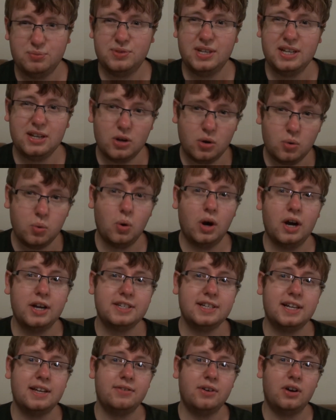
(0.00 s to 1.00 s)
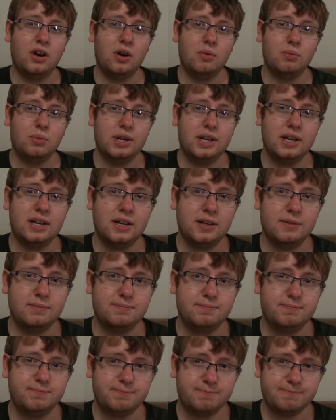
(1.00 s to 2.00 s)
Didn't quite deliver on what
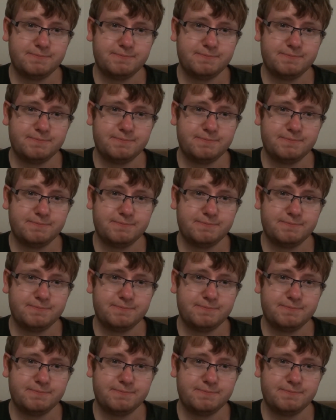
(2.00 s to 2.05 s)
it